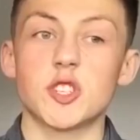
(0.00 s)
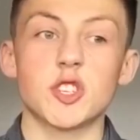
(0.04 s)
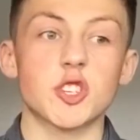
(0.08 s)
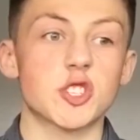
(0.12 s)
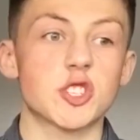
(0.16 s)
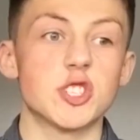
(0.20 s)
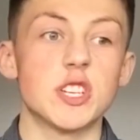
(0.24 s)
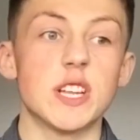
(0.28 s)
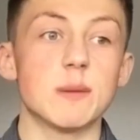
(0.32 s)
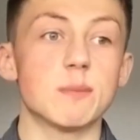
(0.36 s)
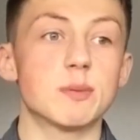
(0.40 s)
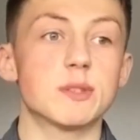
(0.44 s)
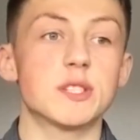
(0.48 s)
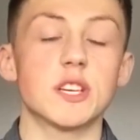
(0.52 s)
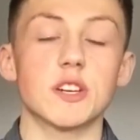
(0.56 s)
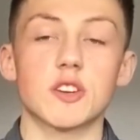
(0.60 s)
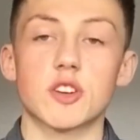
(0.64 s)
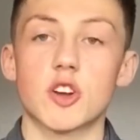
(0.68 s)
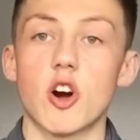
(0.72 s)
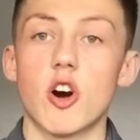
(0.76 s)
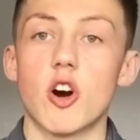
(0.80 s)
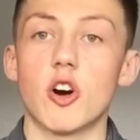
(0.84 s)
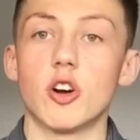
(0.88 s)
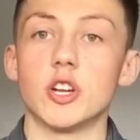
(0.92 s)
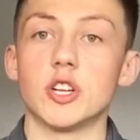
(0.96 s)
She just nips to
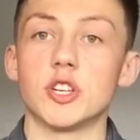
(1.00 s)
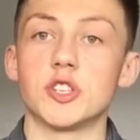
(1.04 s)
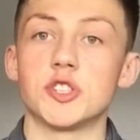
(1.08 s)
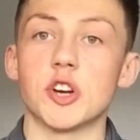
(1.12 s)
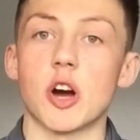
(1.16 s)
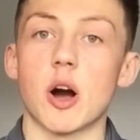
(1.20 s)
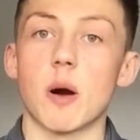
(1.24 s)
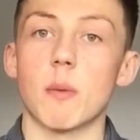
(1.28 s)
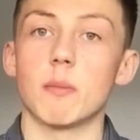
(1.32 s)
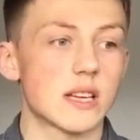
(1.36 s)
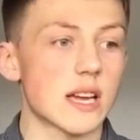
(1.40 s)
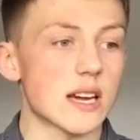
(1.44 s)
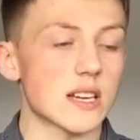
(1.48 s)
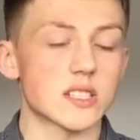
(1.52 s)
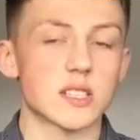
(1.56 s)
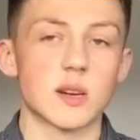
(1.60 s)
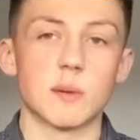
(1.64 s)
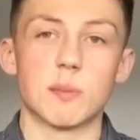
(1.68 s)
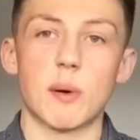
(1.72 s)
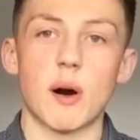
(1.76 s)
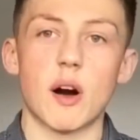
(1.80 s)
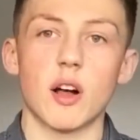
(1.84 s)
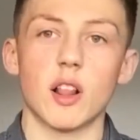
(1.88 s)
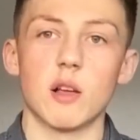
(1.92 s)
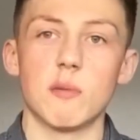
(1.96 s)
corner shop, gets a
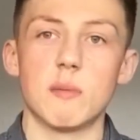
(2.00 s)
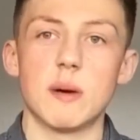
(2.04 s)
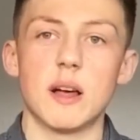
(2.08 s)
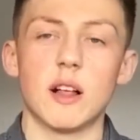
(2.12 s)
bottle